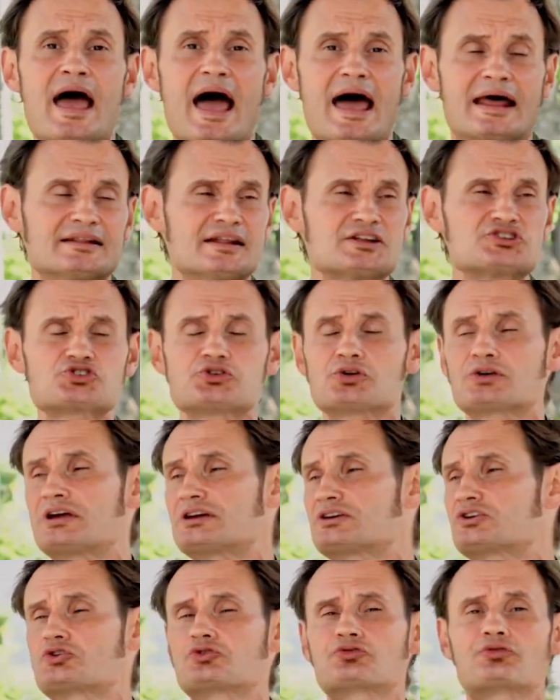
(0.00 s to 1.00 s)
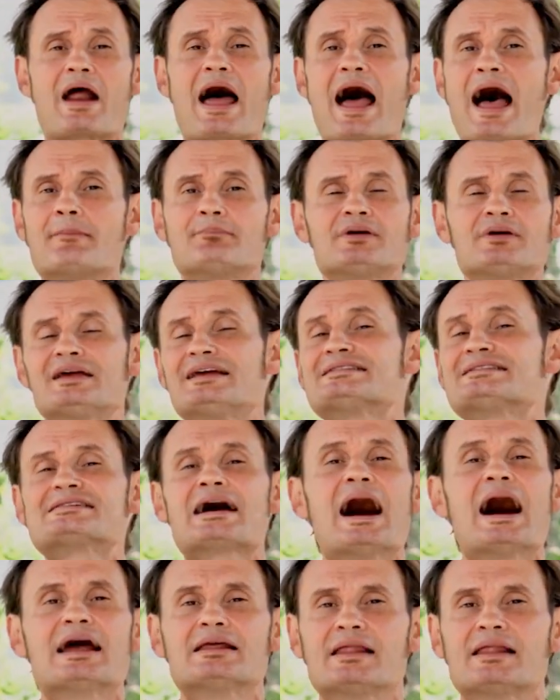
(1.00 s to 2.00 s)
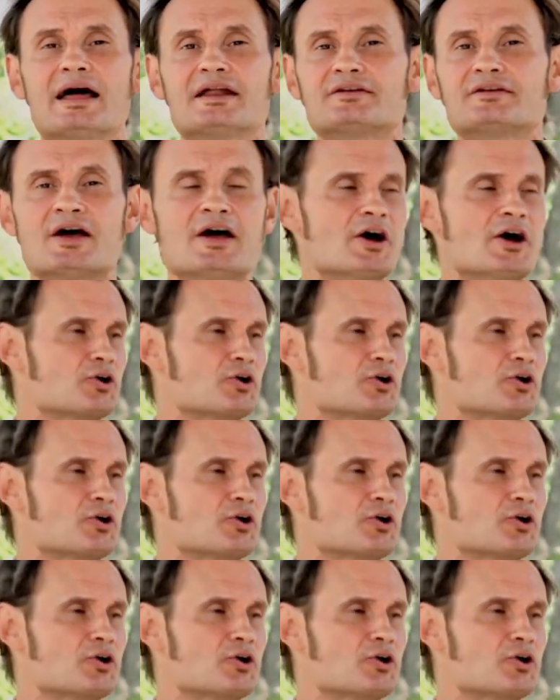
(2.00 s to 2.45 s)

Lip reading: and let's look at crab in Thailand.